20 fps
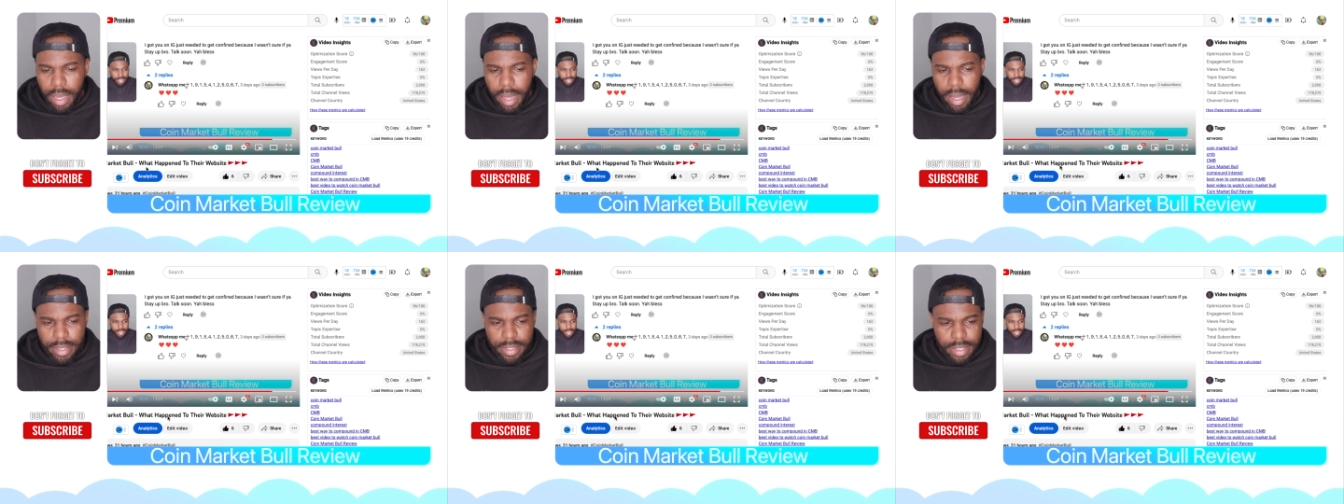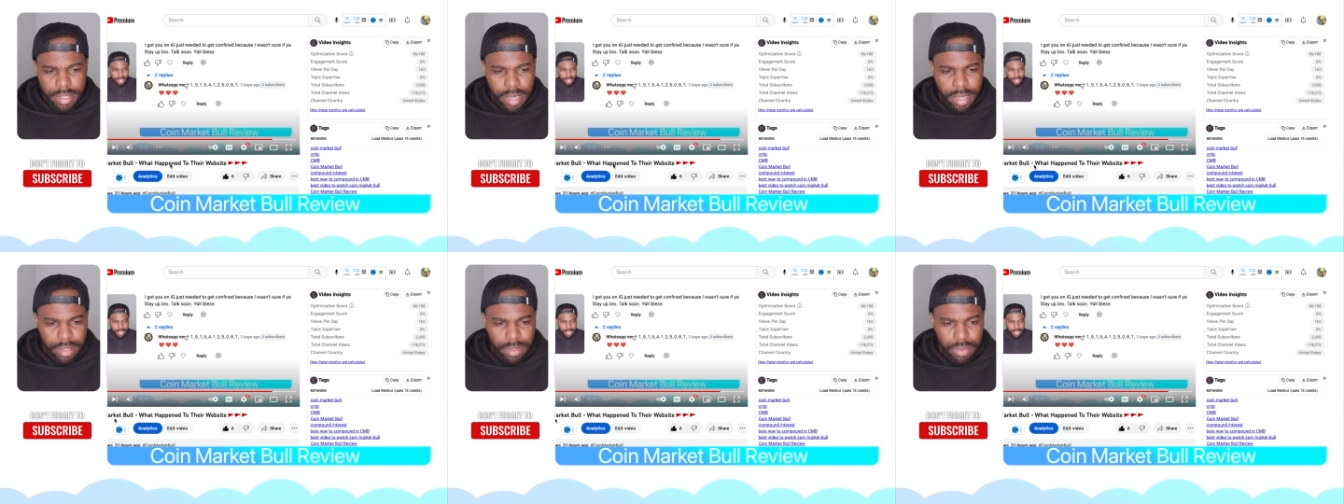I
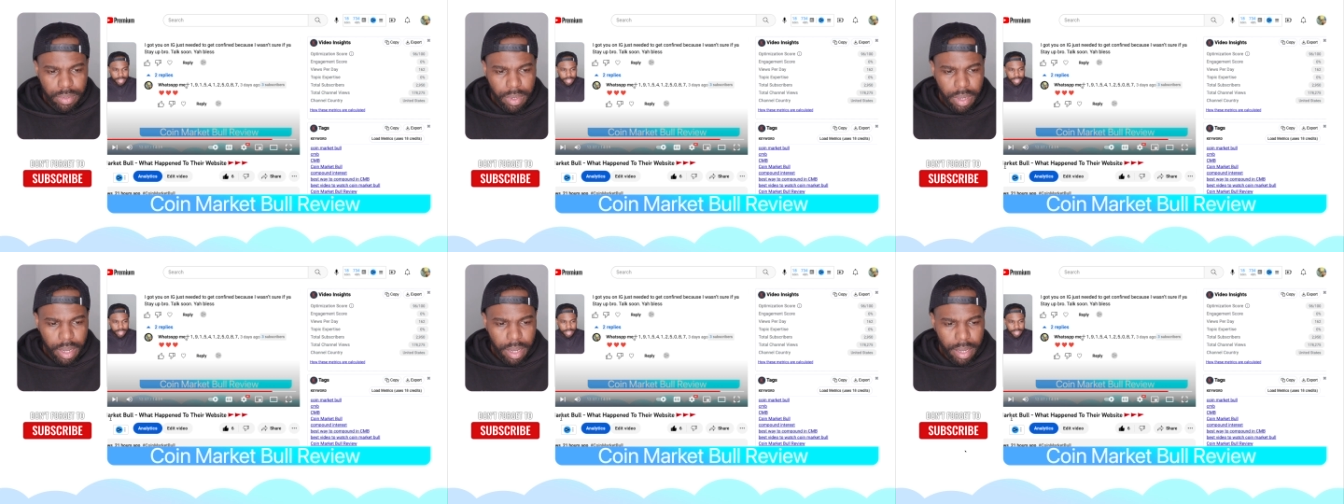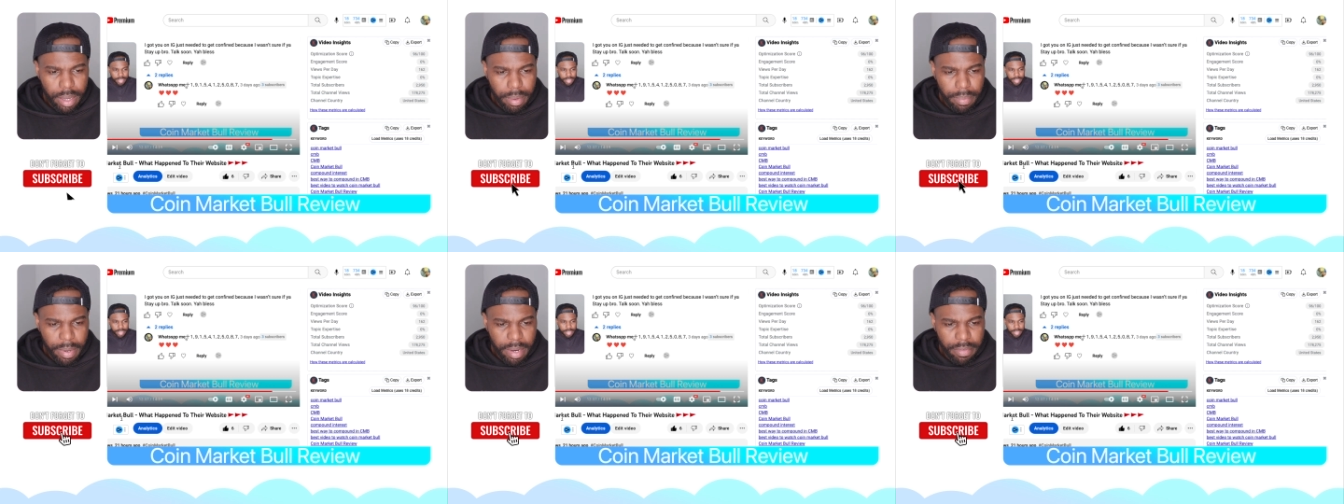said
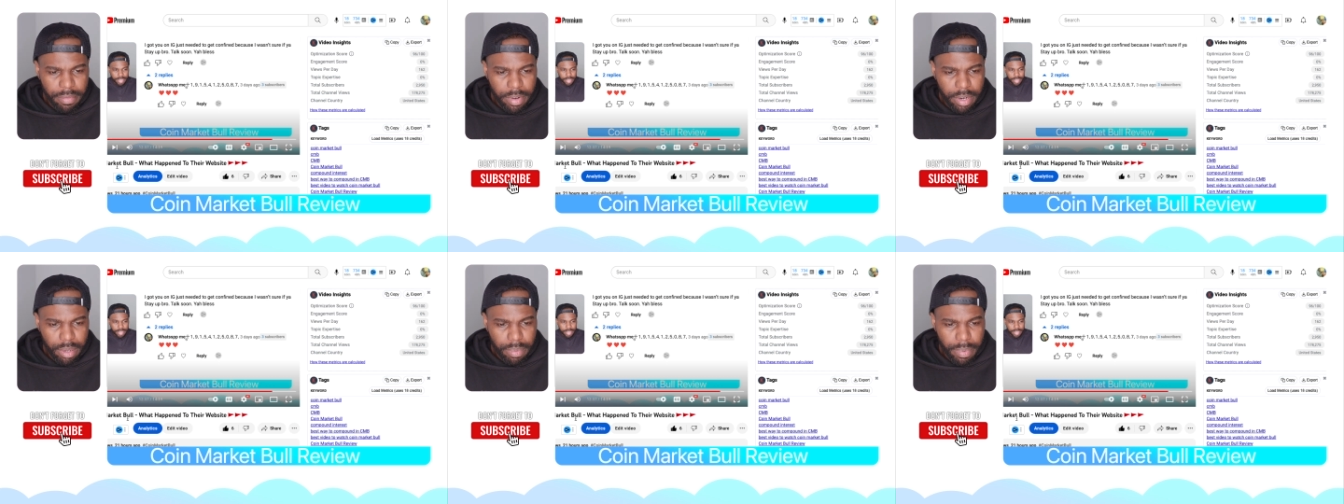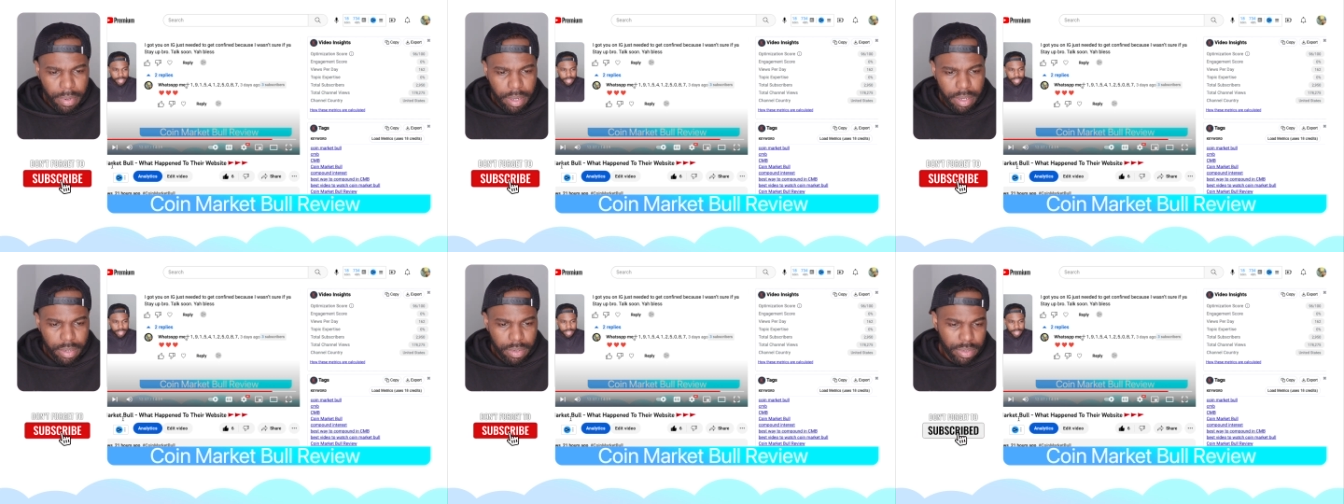uh, made a video
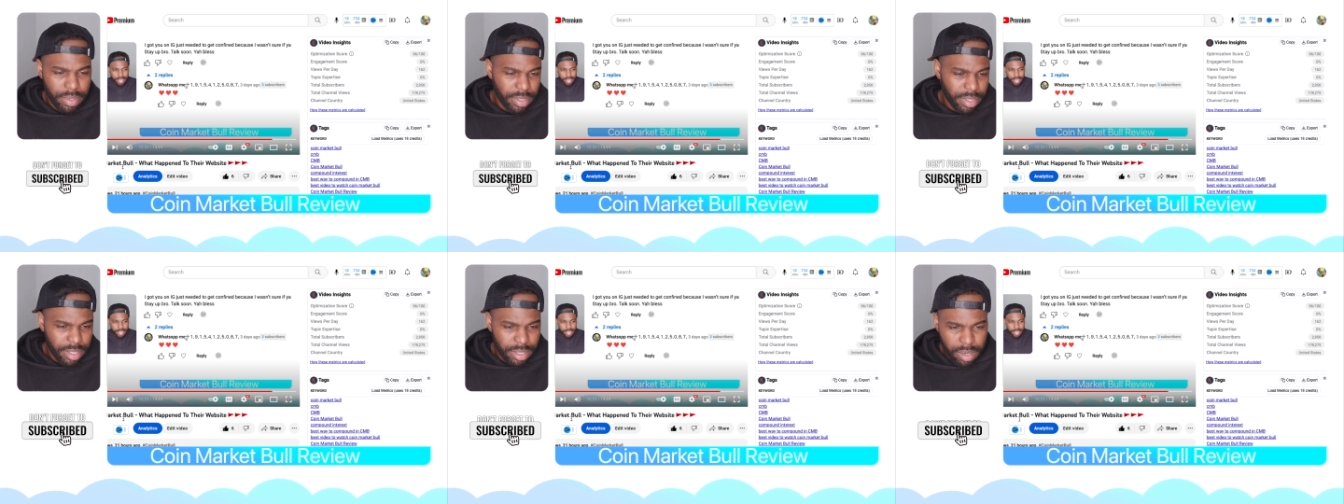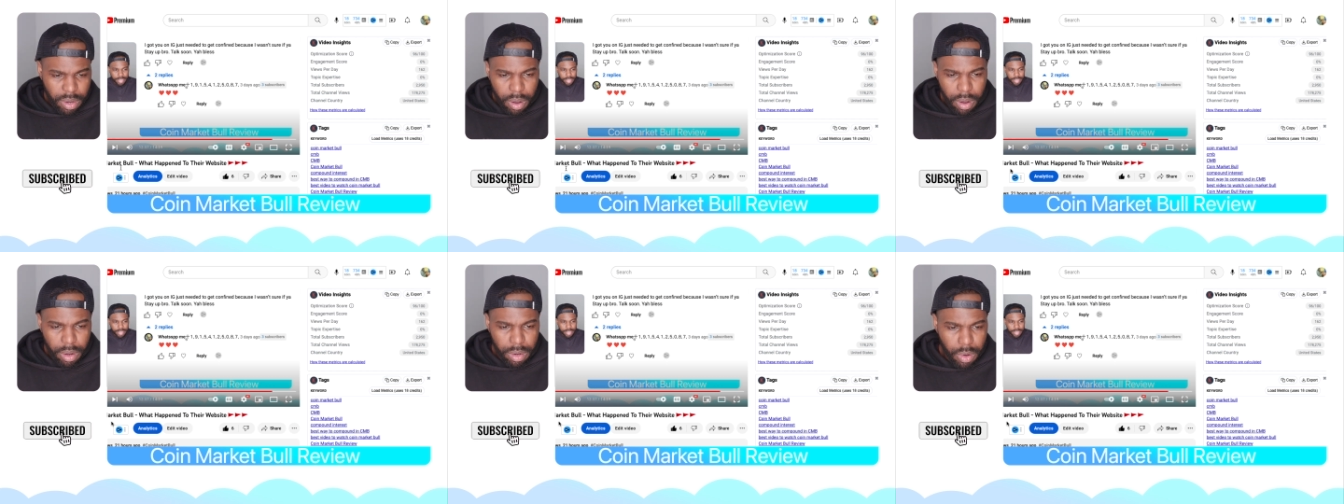about it's
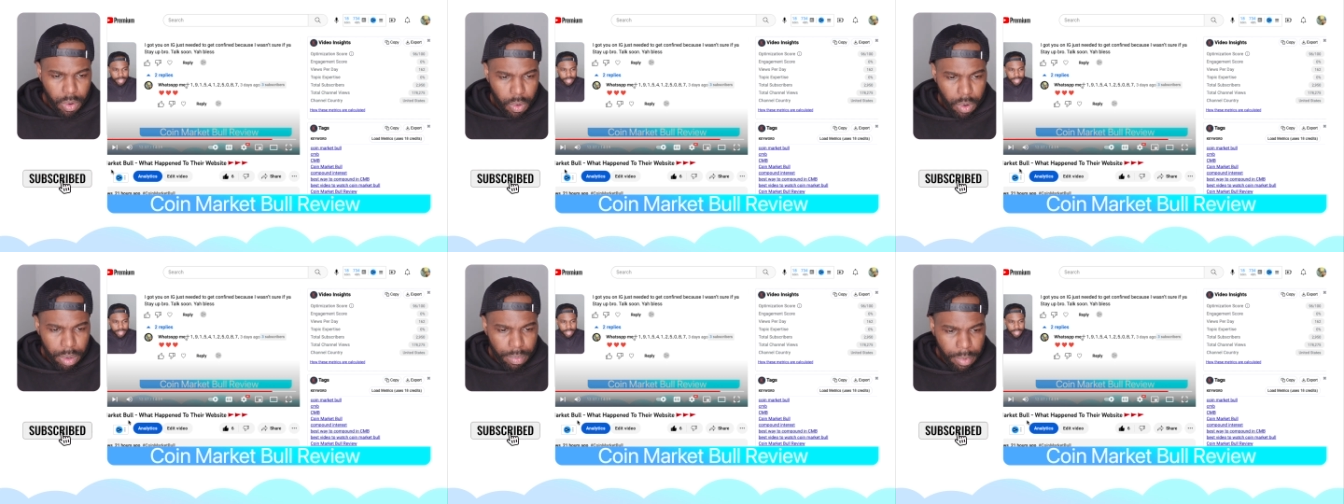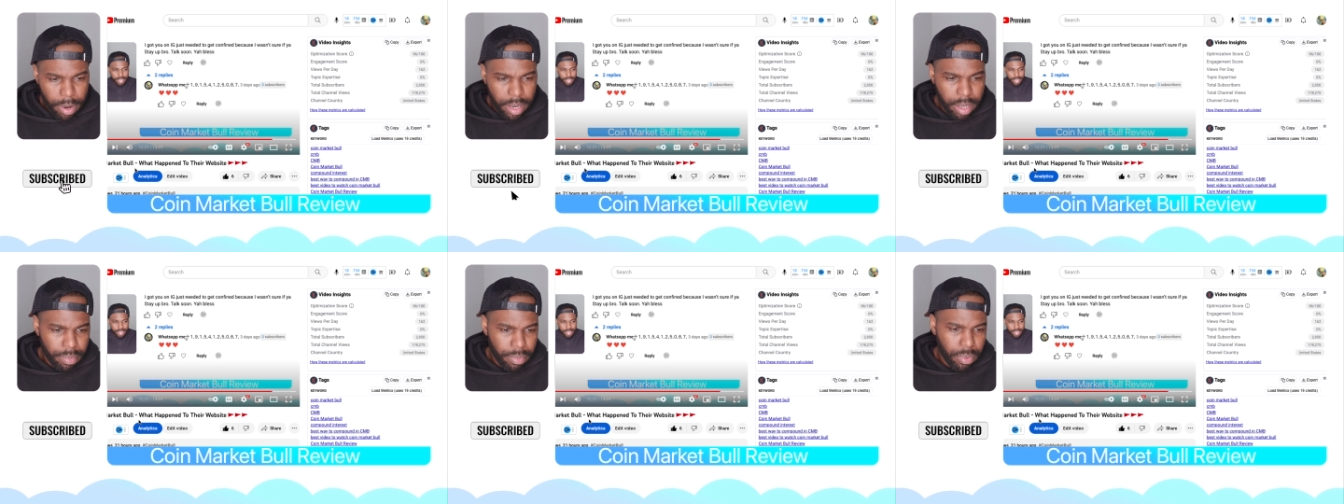called Coin
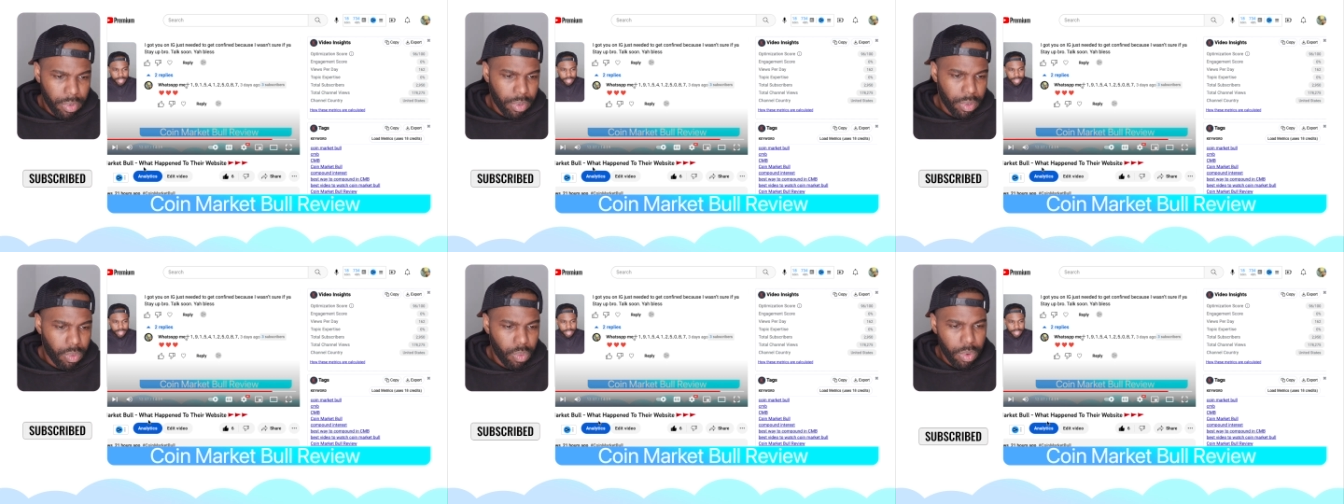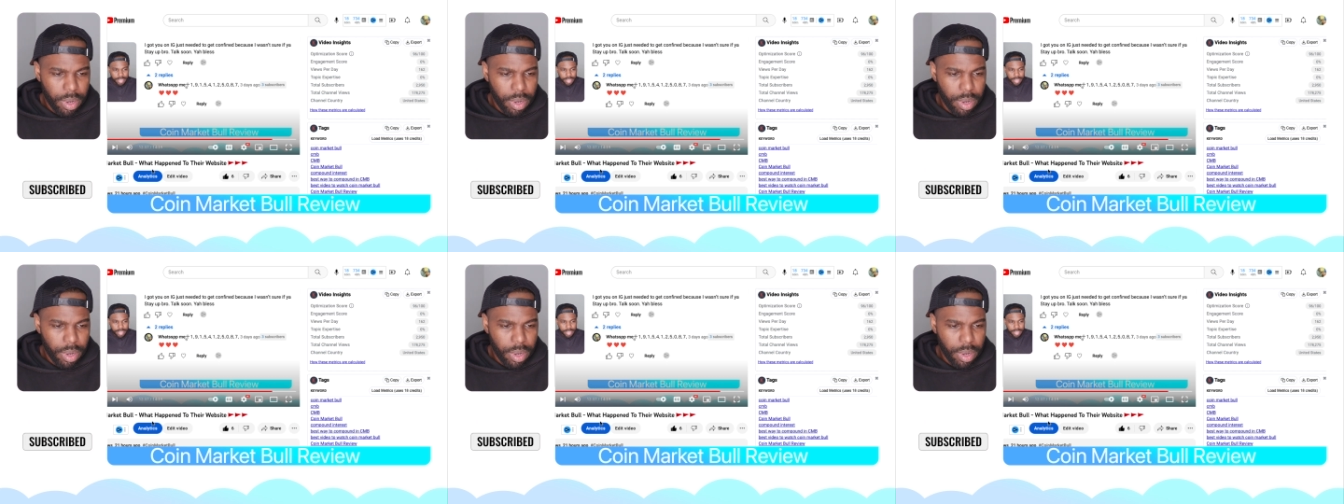Market Bull.